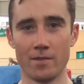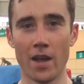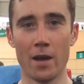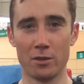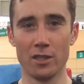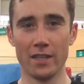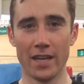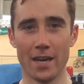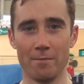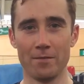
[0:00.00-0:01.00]
Yeah,
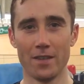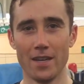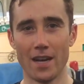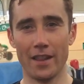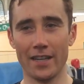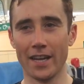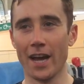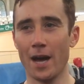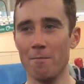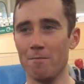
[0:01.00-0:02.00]
absolutely. Yeah, I think
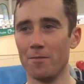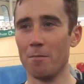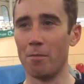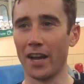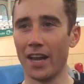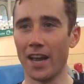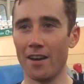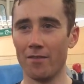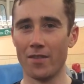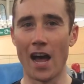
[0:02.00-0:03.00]
uh, um, bringing
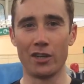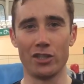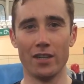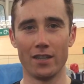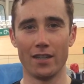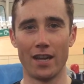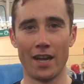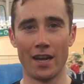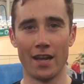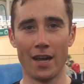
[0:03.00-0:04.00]
in Ashton
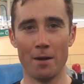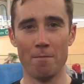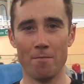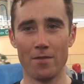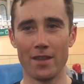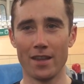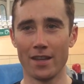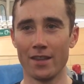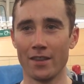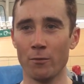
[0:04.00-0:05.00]
and um,
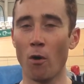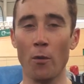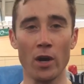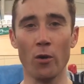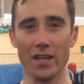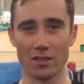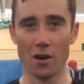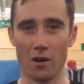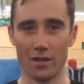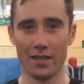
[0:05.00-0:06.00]
what we know he's
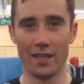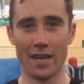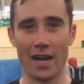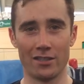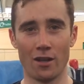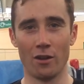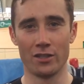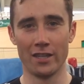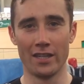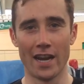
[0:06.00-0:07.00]
got it adds a lot
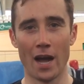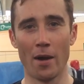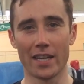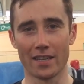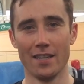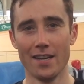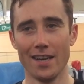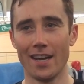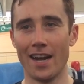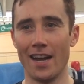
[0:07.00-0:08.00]
to the dynamic,
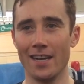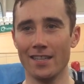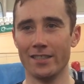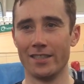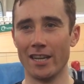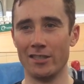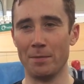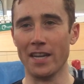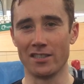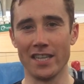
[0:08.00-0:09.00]
hmm. and it's
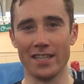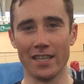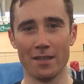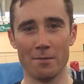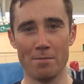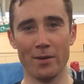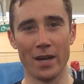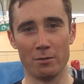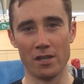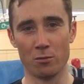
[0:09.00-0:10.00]
been exciting
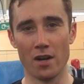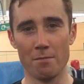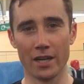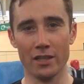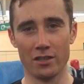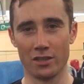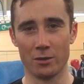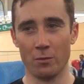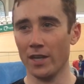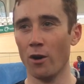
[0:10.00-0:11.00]
building up this one
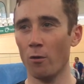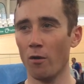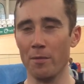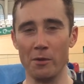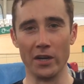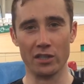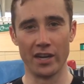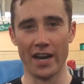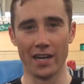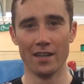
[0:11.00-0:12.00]
because we know what we've been doing in
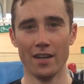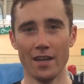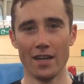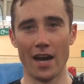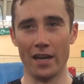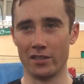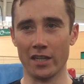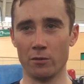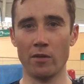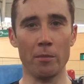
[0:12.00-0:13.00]
training, and hmm. it's
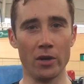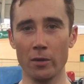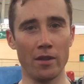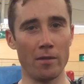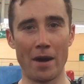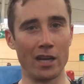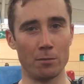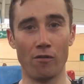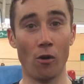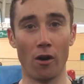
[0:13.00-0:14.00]
things we've not been doing in the past
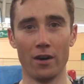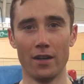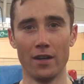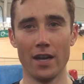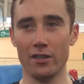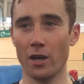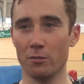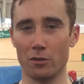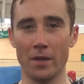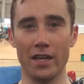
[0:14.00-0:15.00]
before in
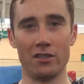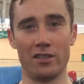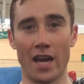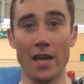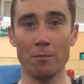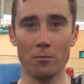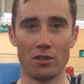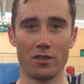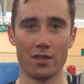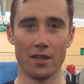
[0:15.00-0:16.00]
terms of splits,
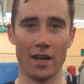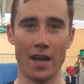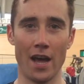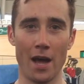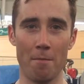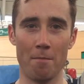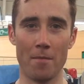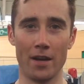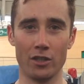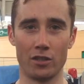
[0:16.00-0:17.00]
times, um,
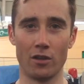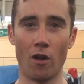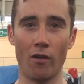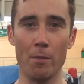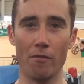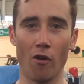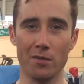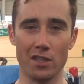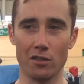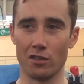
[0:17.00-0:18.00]
and just all our
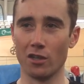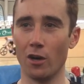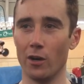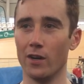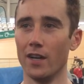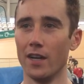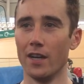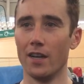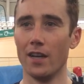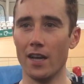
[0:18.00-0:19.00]
performances. So
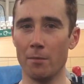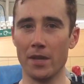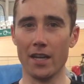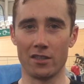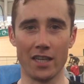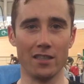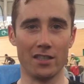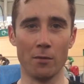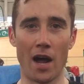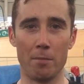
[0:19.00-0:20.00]
it'll be exciting to
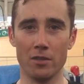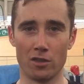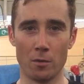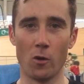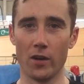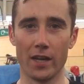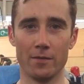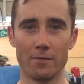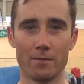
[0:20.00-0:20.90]
see what happens tomorrow. Yeah.